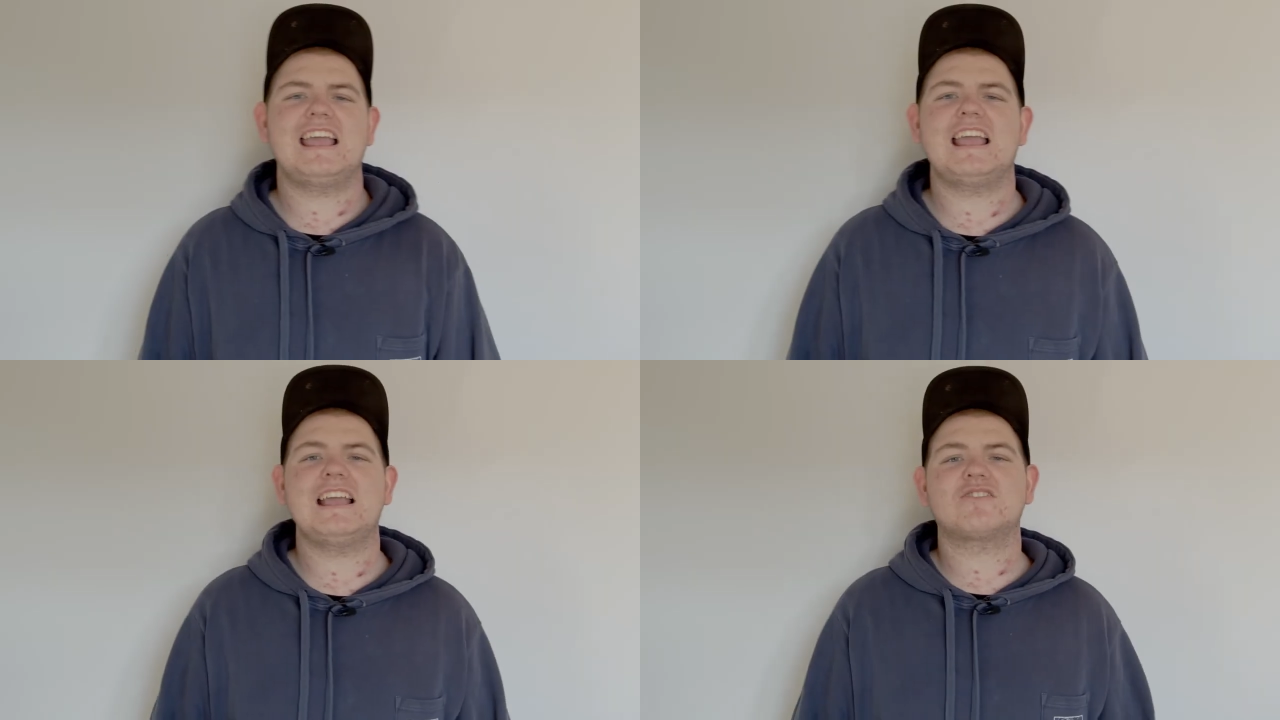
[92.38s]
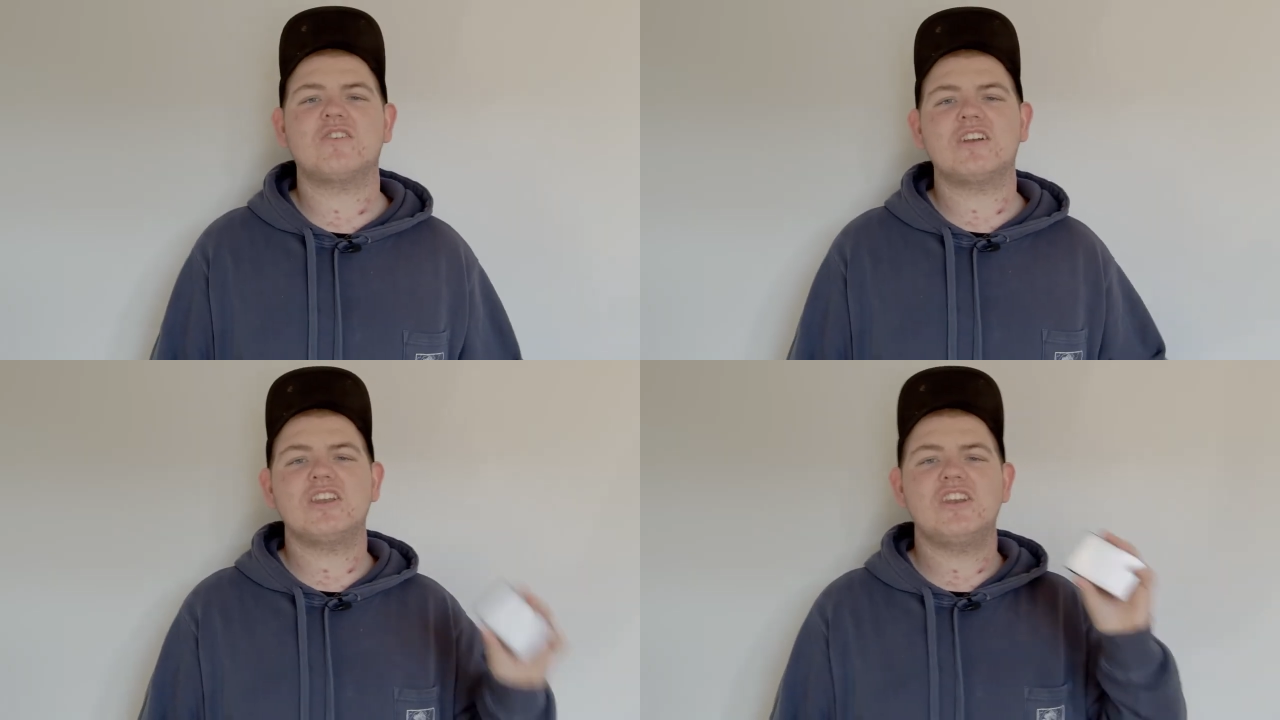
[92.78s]
It's
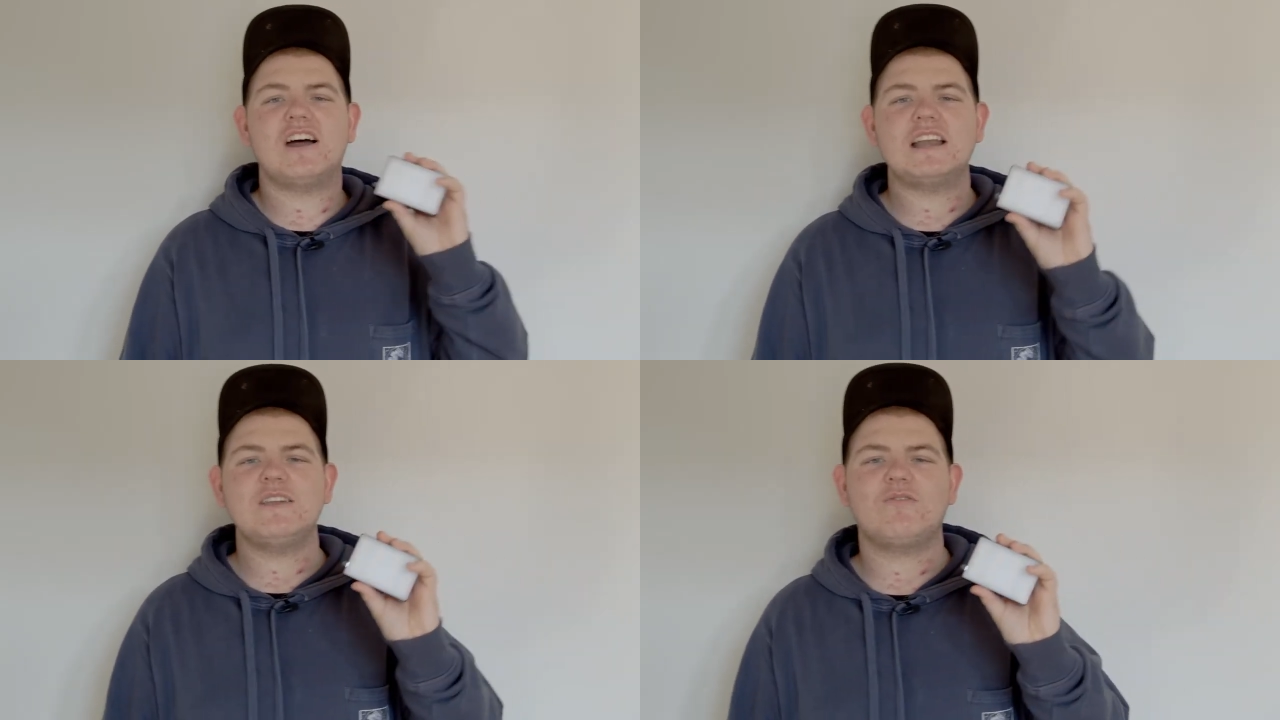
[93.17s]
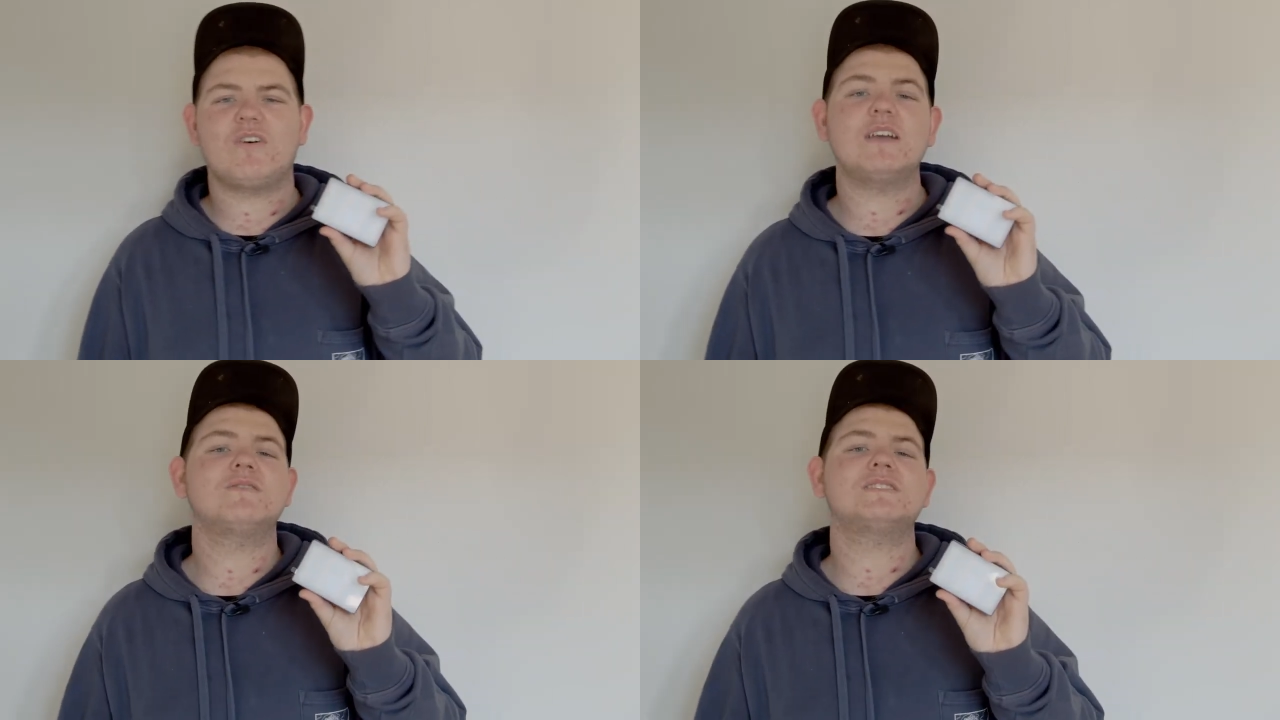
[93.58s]
got a
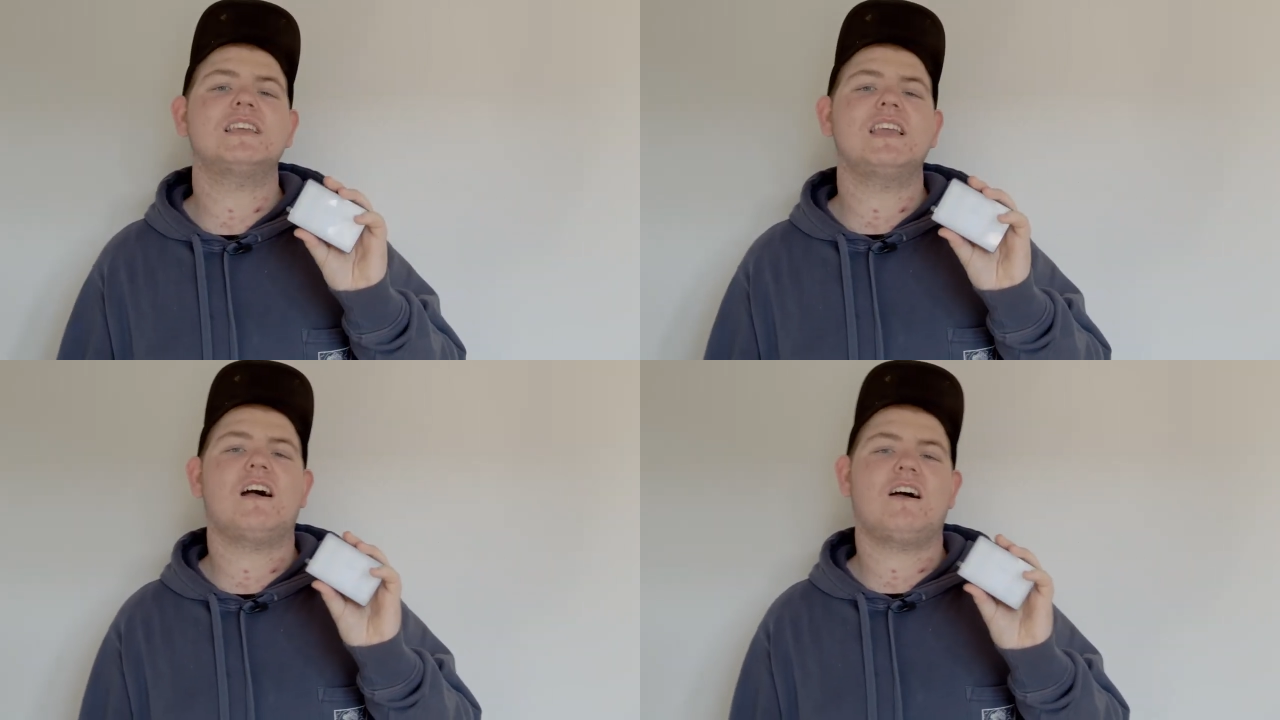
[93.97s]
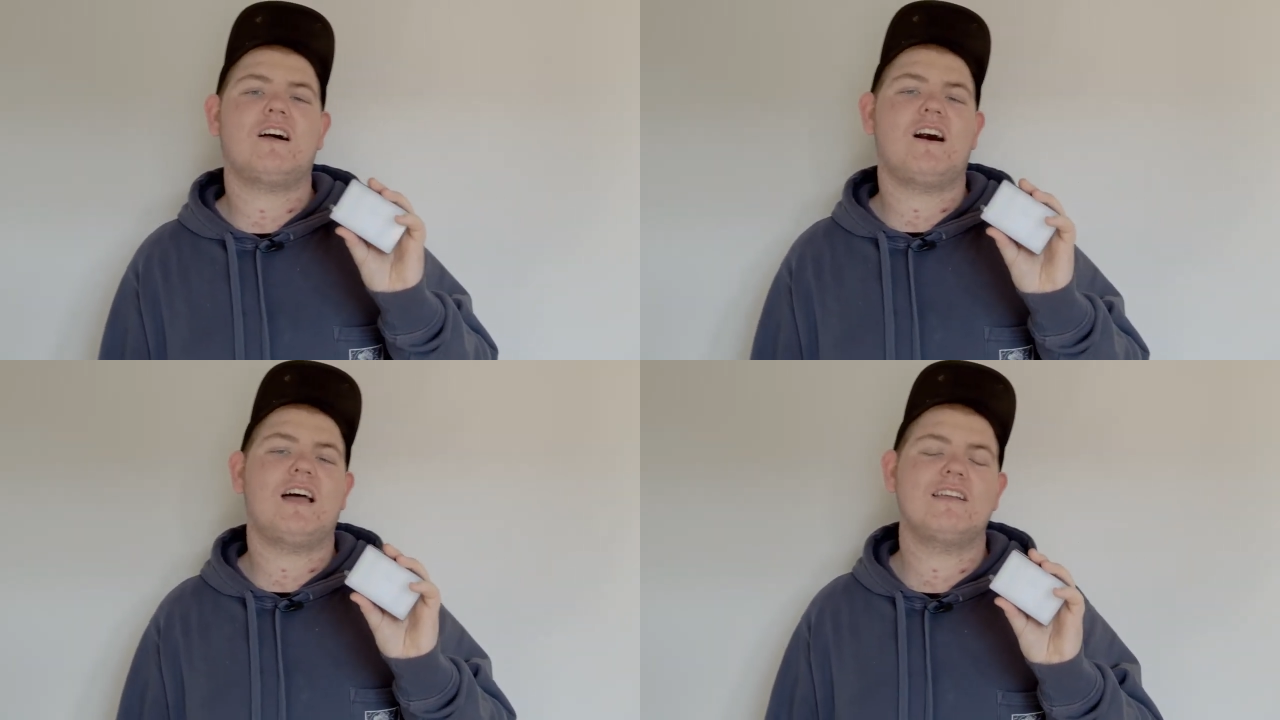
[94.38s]
95
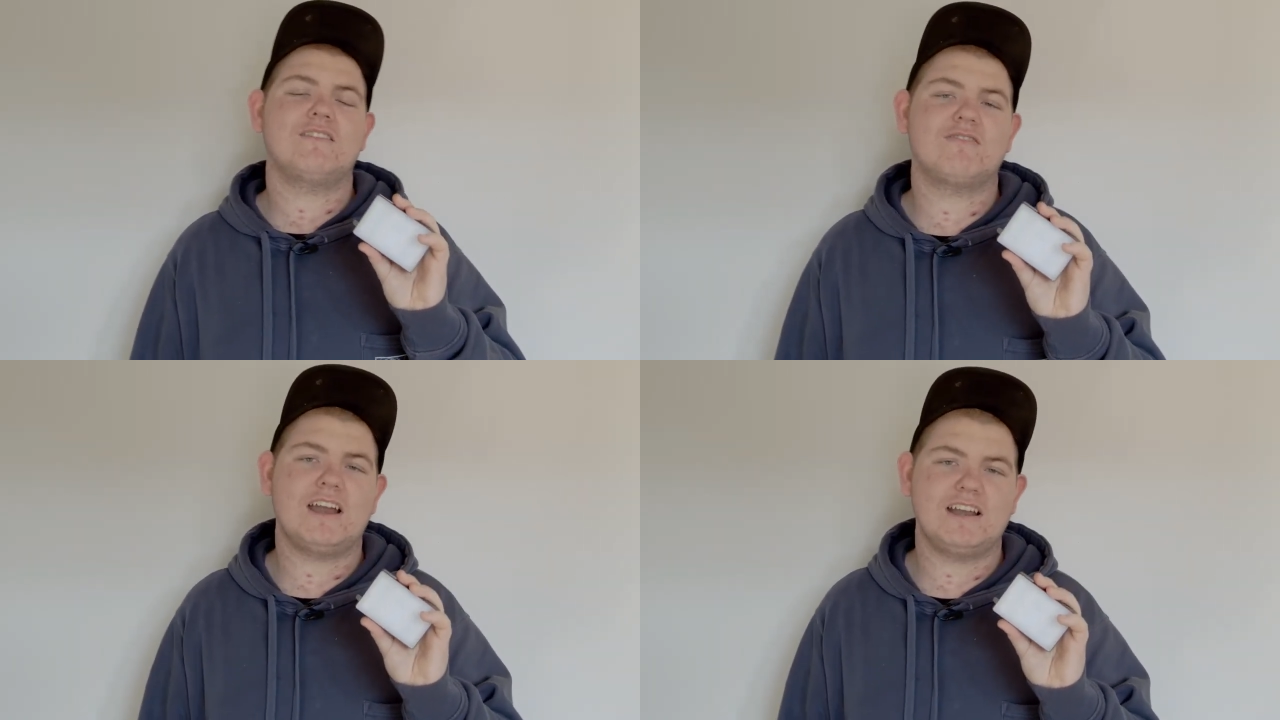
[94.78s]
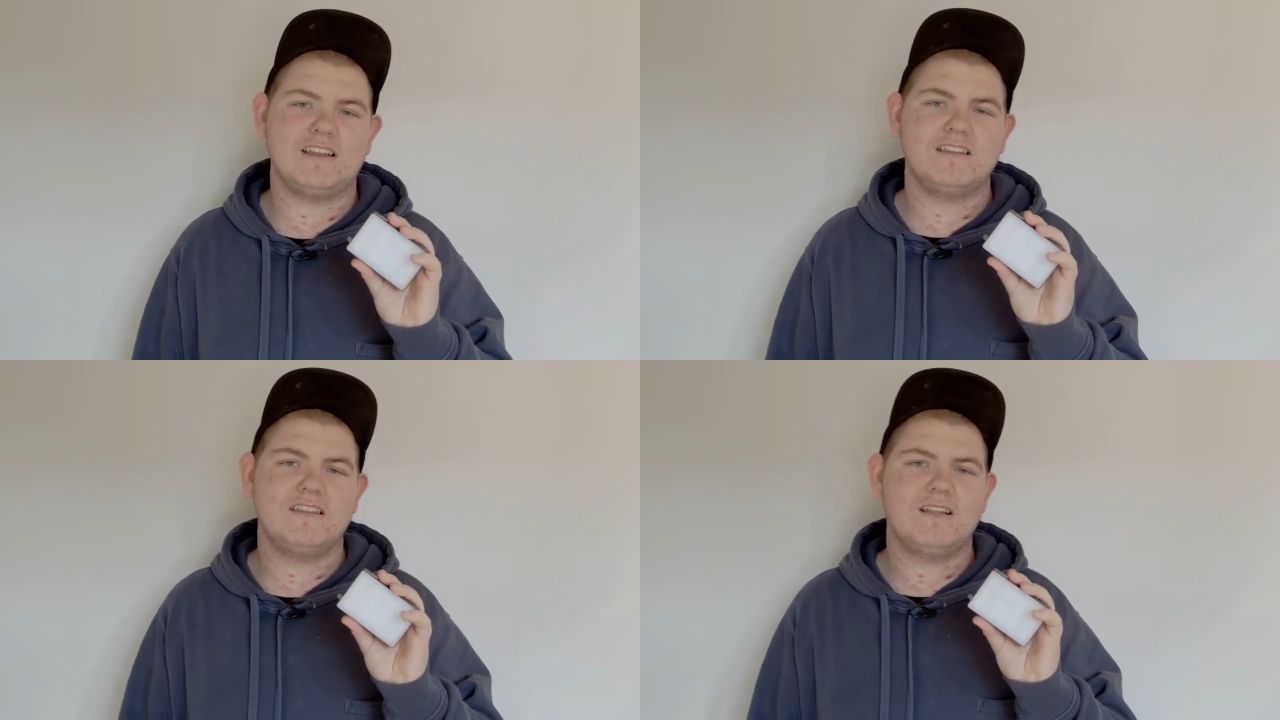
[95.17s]
CRI
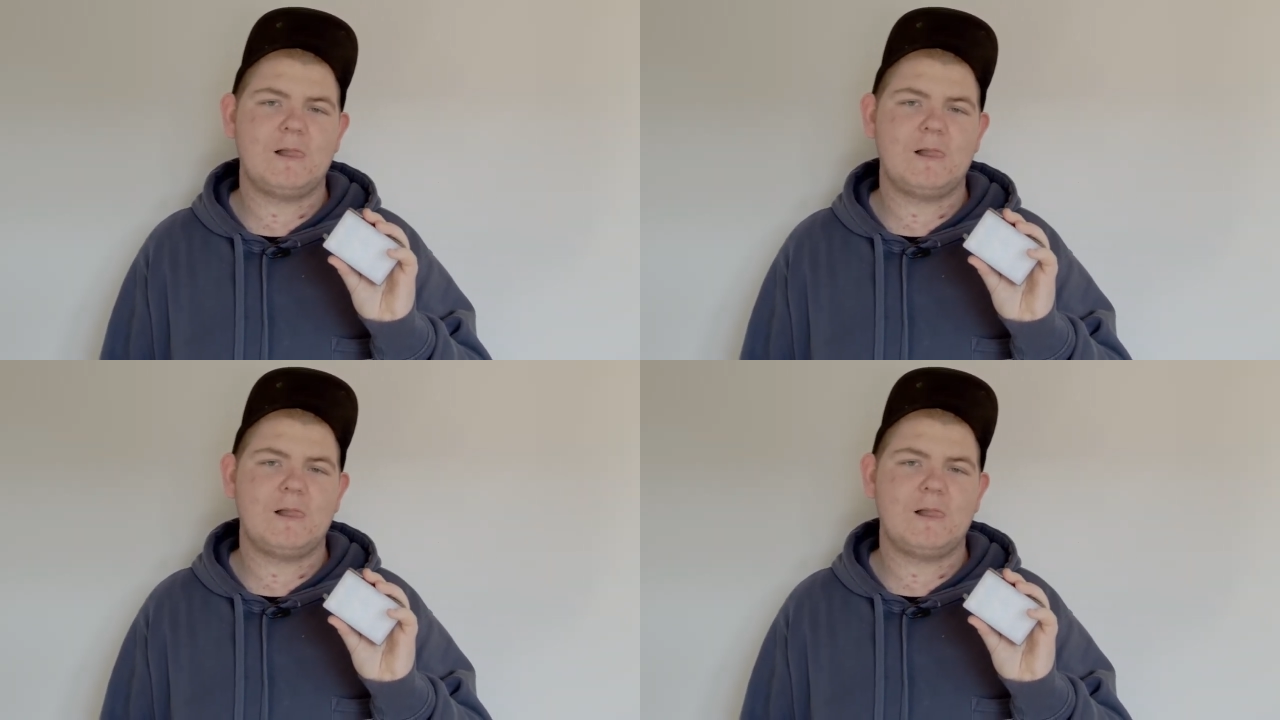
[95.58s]
rating